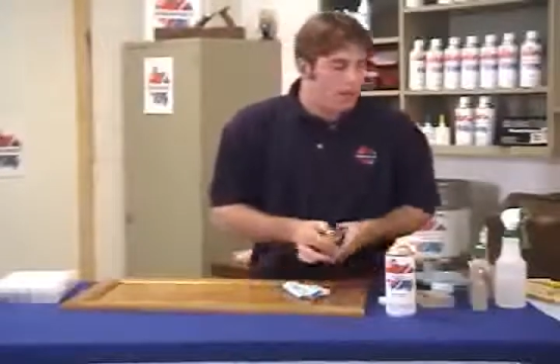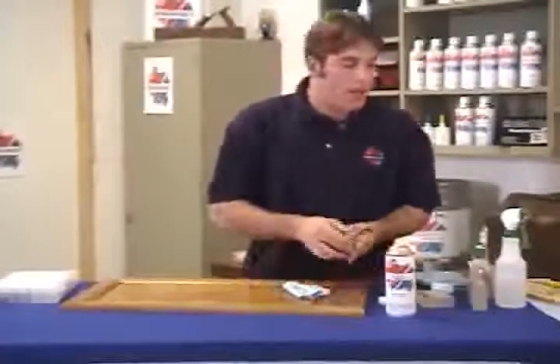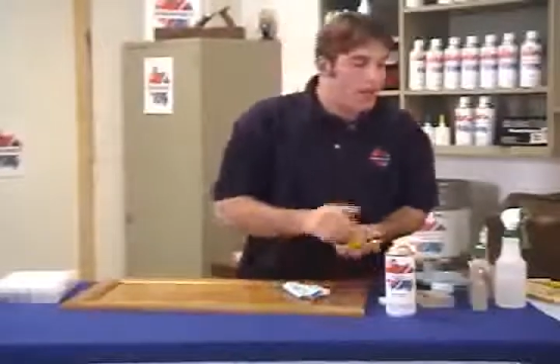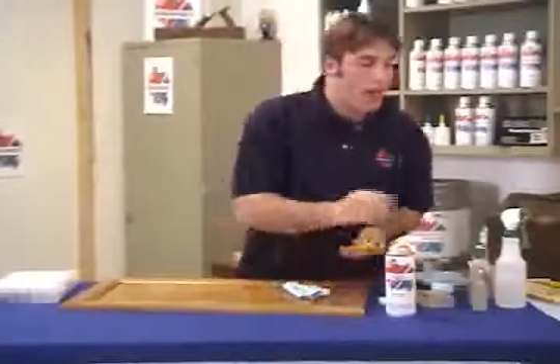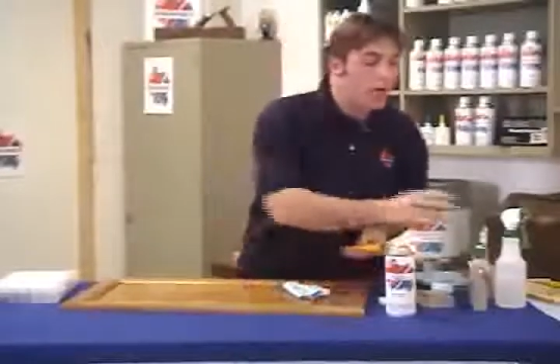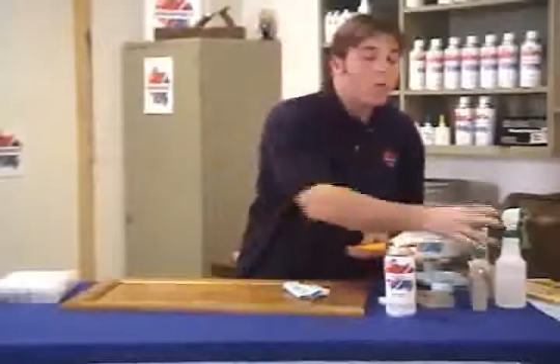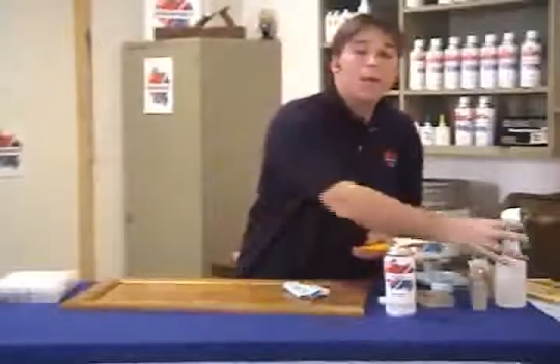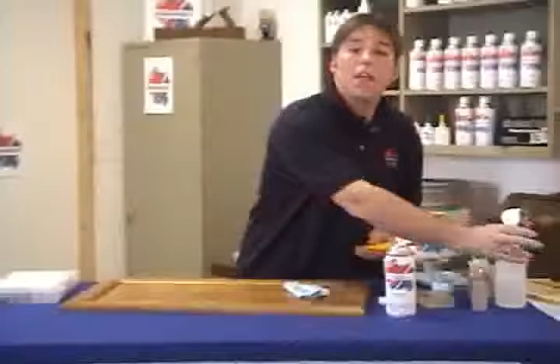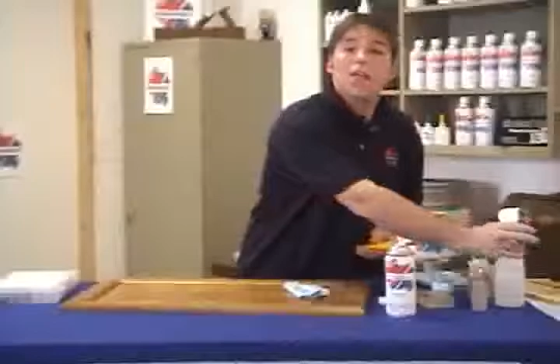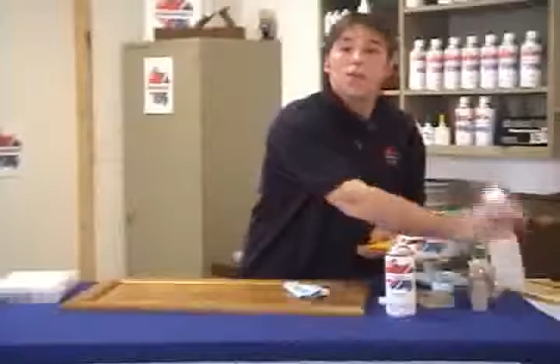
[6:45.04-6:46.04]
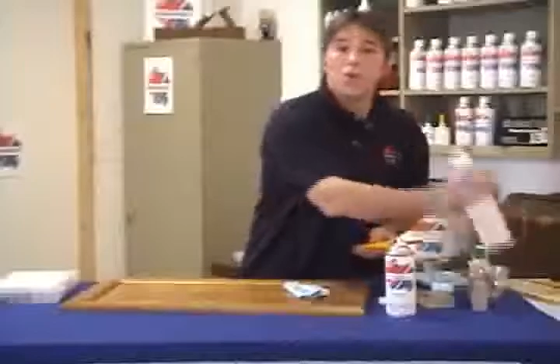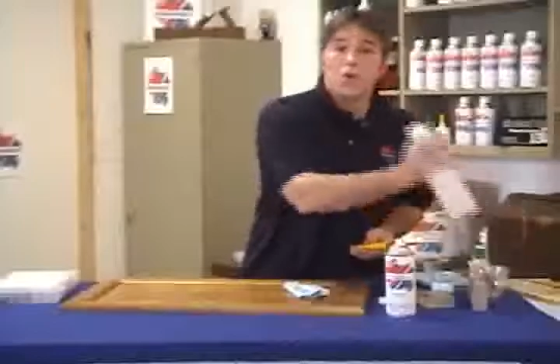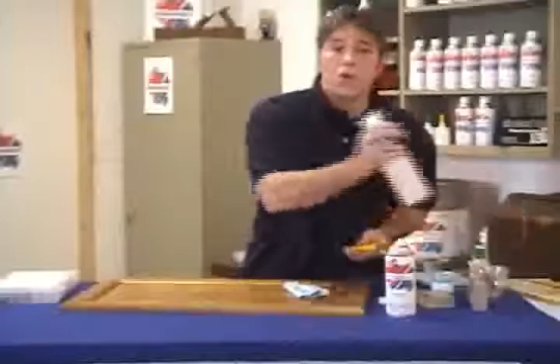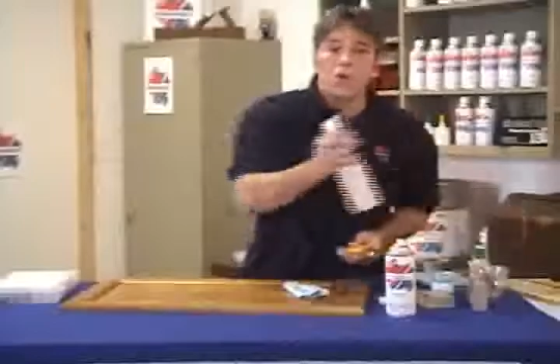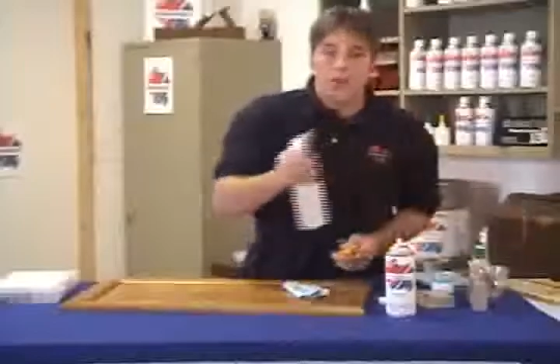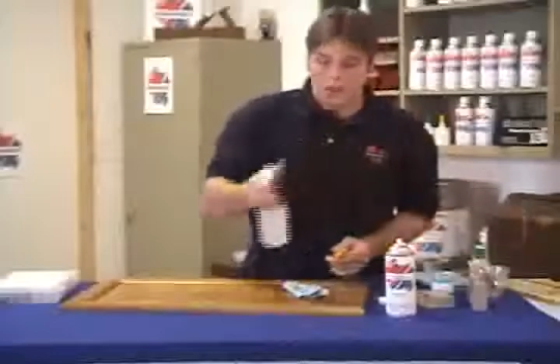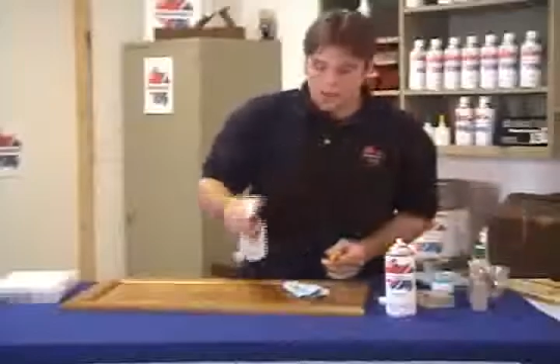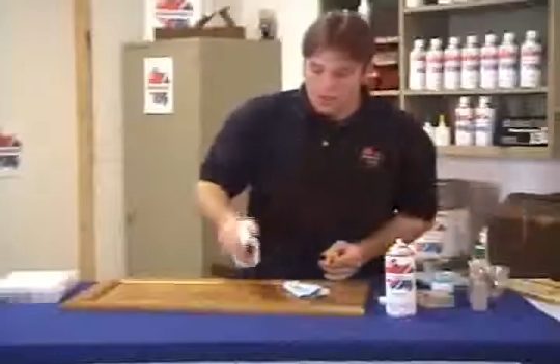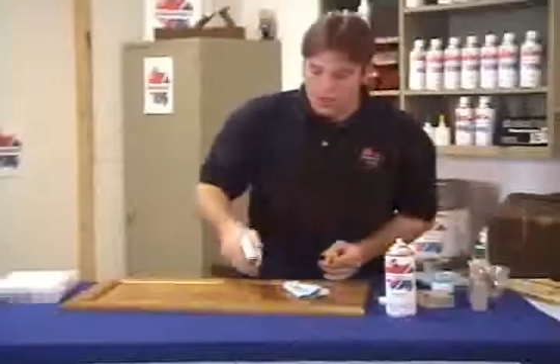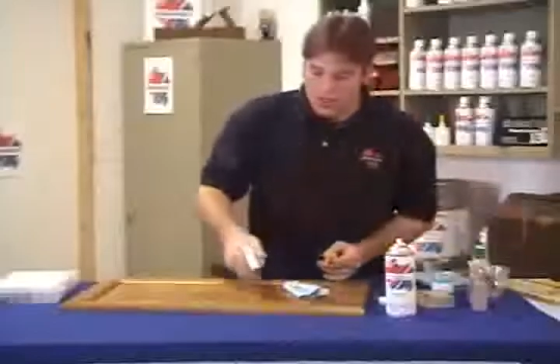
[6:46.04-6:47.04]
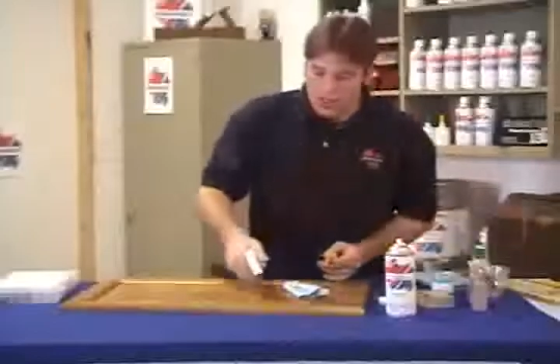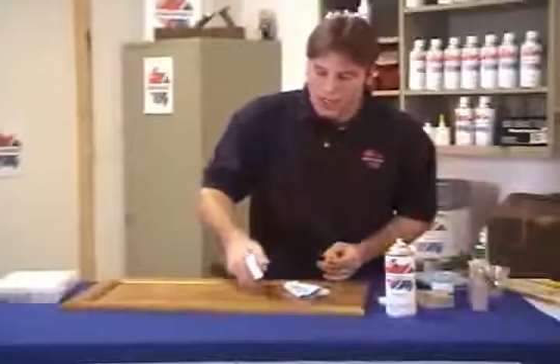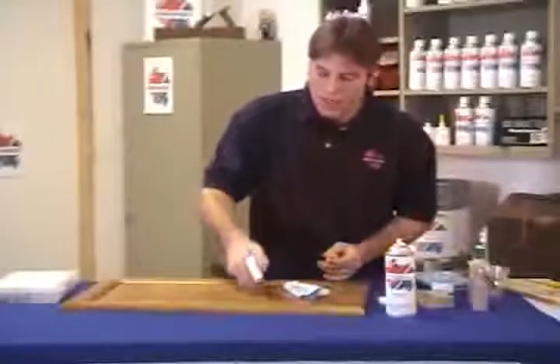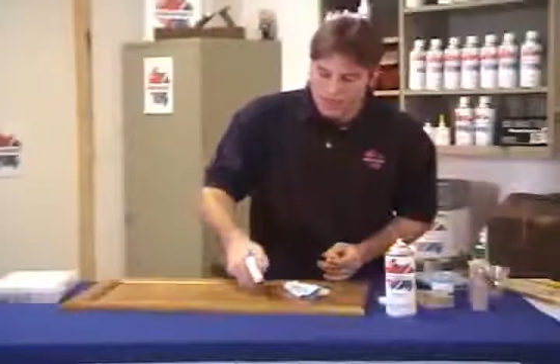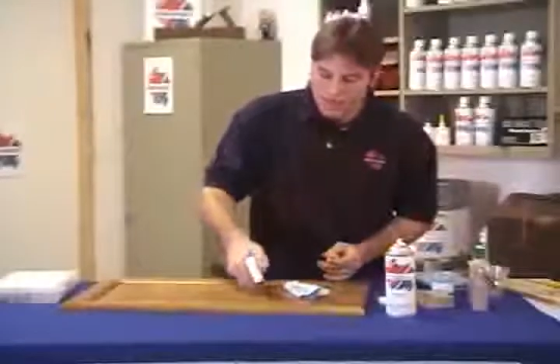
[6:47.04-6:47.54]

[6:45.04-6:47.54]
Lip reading: Now we need to cool the burn-in again.